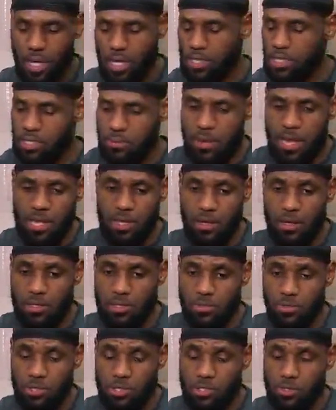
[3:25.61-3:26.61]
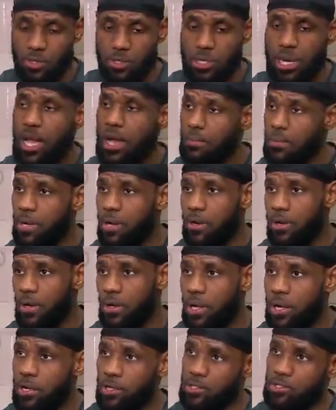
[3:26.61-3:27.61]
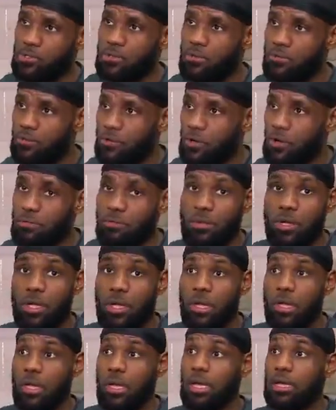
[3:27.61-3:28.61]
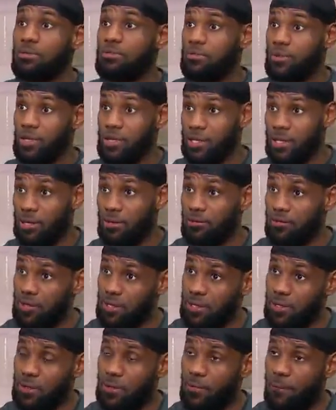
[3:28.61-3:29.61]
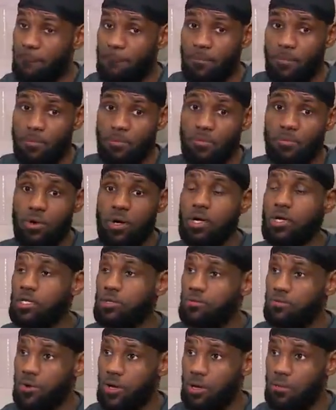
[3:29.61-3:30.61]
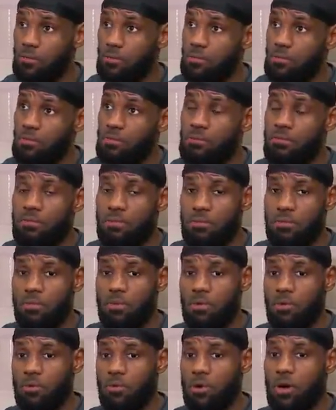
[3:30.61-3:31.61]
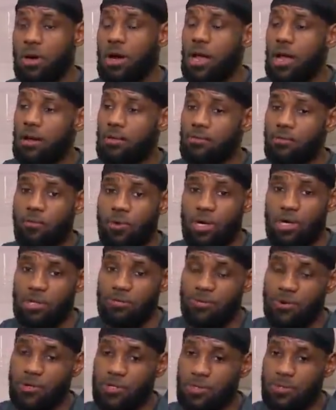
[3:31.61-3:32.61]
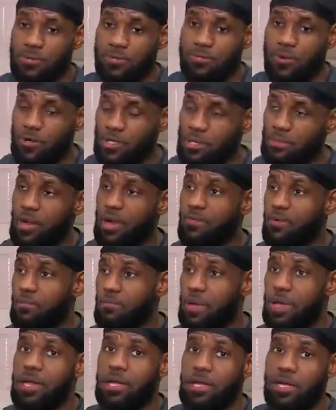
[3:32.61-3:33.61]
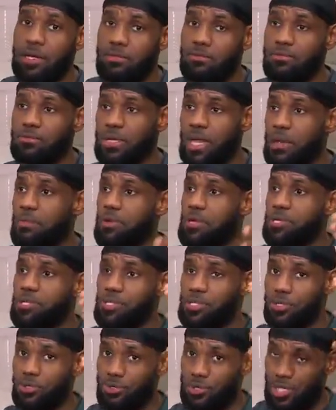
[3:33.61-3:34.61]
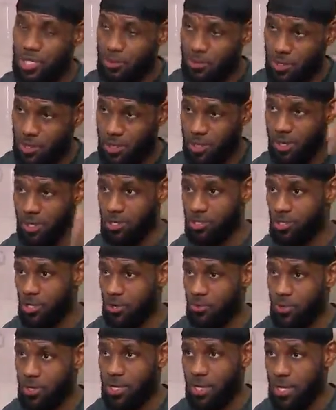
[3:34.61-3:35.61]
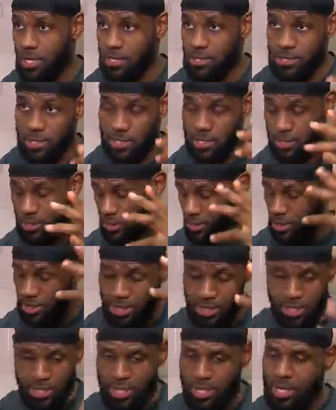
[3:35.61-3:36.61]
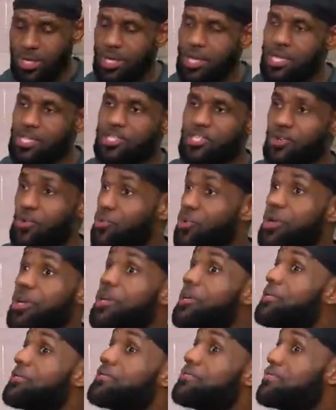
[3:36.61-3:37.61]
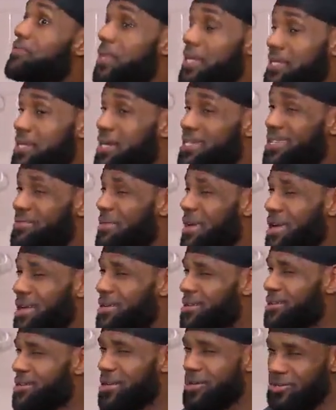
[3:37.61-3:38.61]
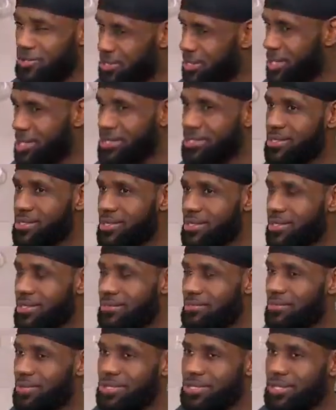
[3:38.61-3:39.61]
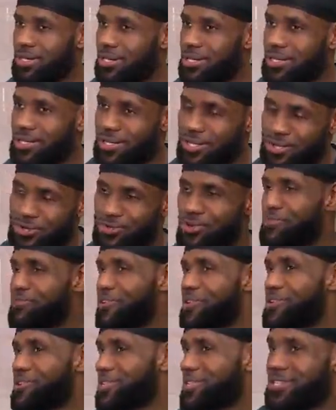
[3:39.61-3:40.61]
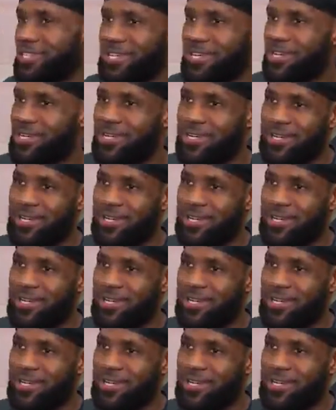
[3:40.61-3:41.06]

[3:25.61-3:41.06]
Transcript: And just to make a long story short, now I'm here in the Lakers uniform in Philadelphia, where he's from, where one of the first time I ever met him, gave me his shoes, he won All-Star Week. It's surreal. It doesn't make no sense, but the universe